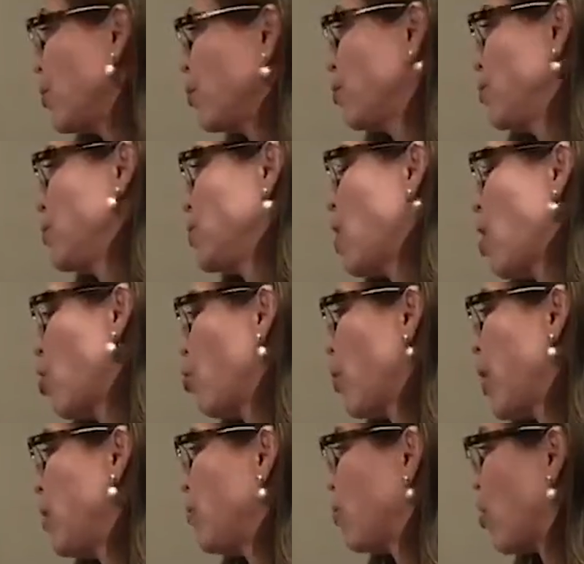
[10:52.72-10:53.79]
not
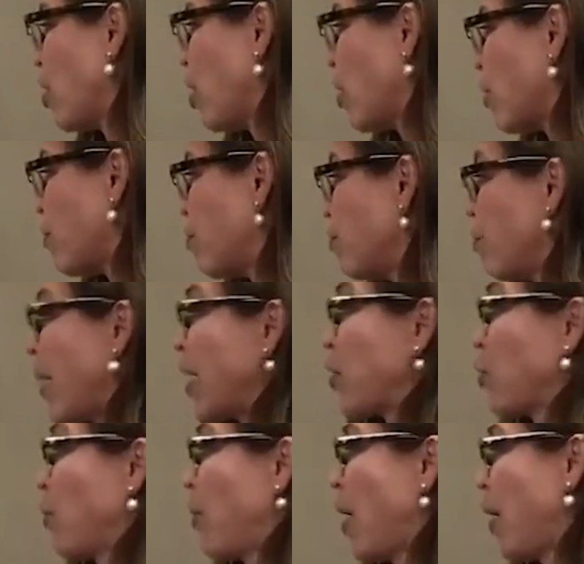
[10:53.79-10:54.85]
great for our
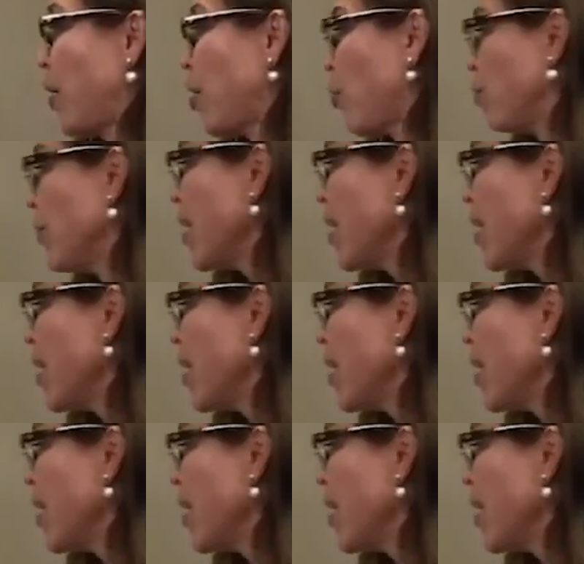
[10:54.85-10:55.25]
microbiome.